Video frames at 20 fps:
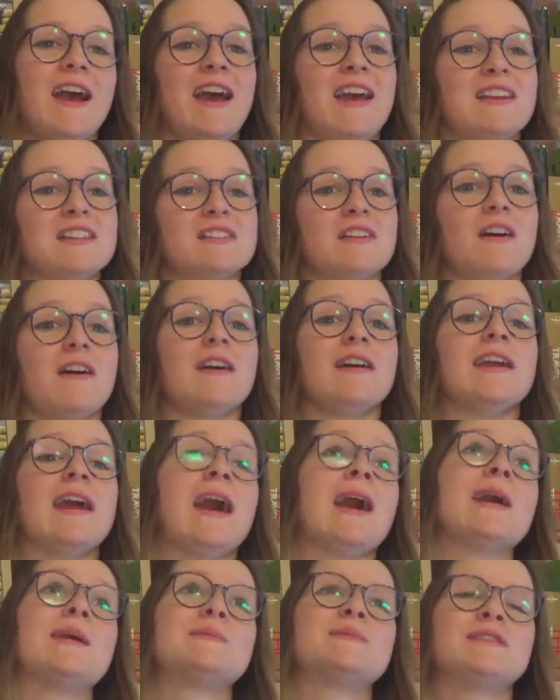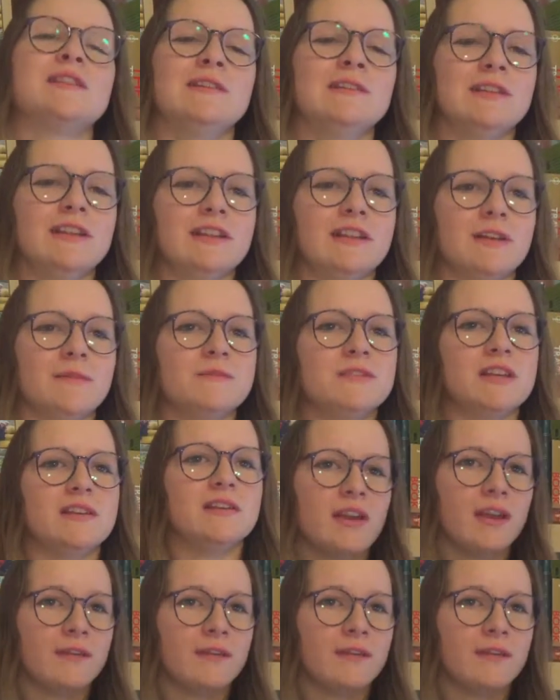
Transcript: and I absolutely loved it.